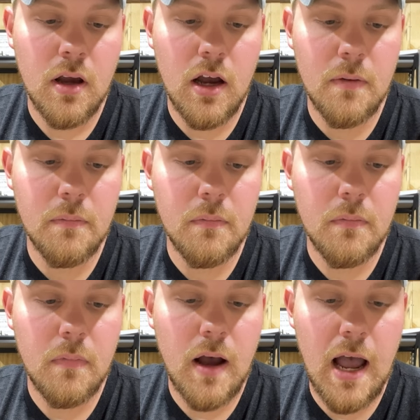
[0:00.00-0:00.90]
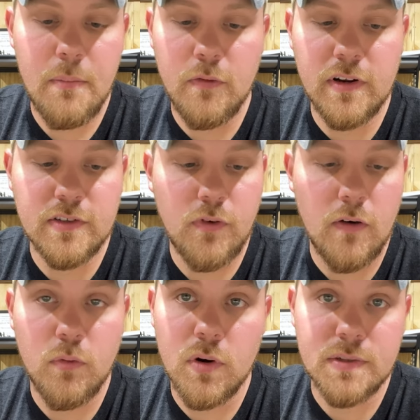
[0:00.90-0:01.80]
I moved it as far
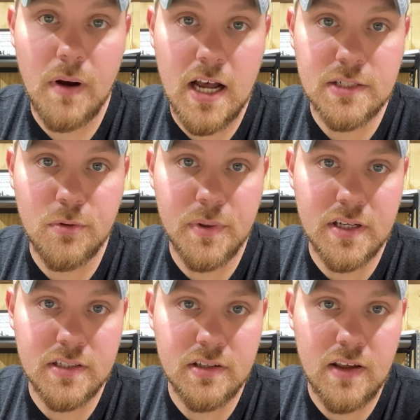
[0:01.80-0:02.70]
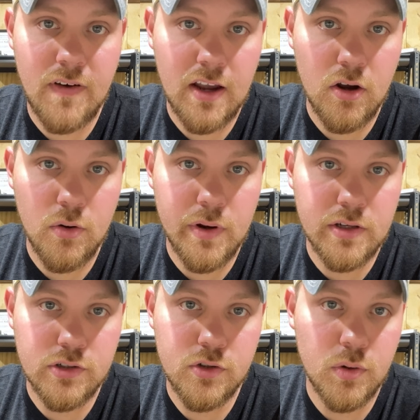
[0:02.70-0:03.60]
forward as possible, because if I go
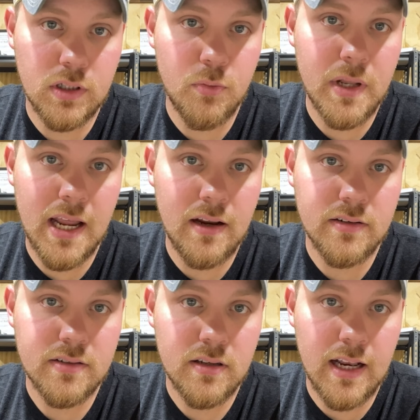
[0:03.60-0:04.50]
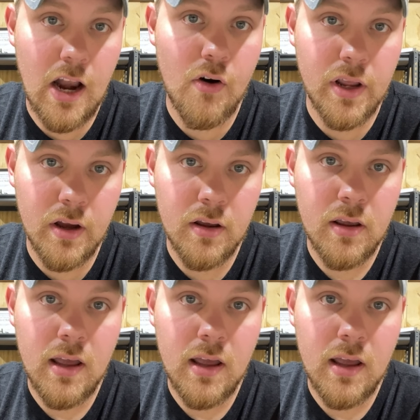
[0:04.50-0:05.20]
in to illuminate an area,